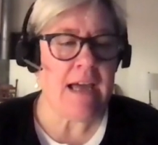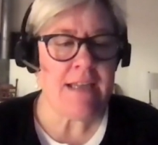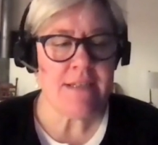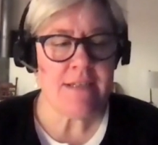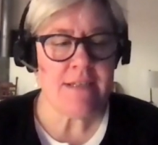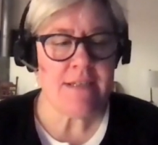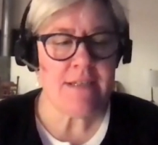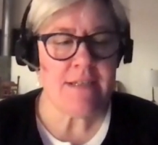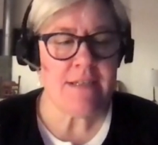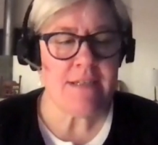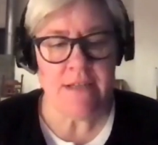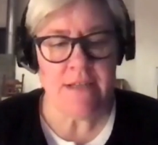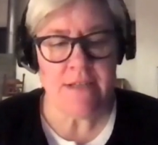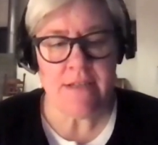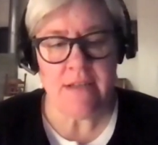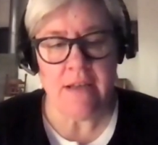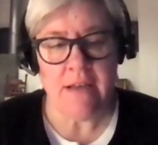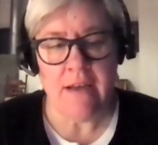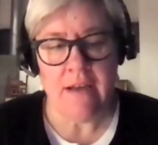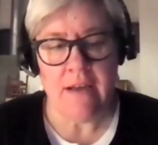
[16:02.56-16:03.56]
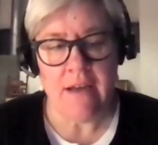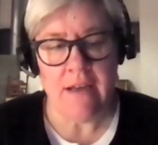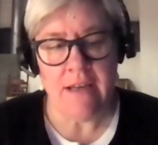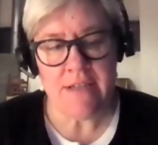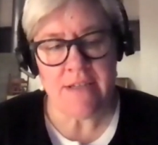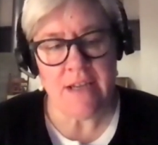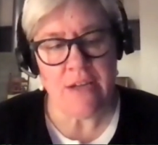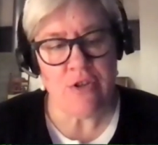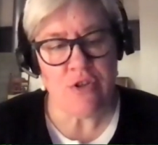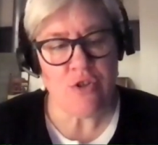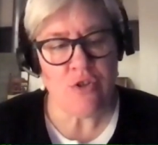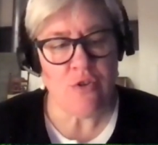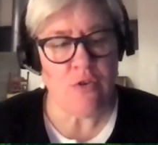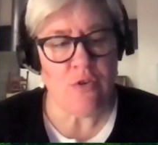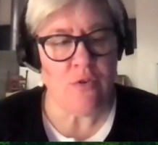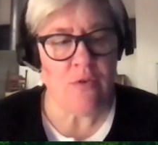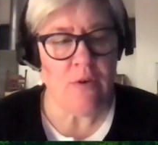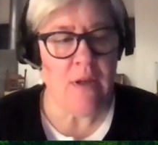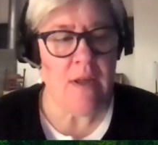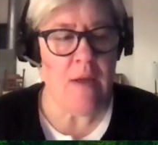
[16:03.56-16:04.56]
Gas is an
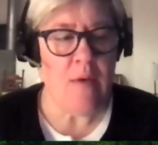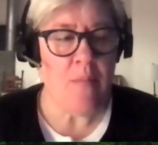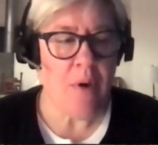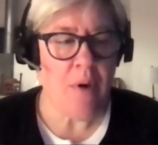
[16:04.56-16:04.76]
essential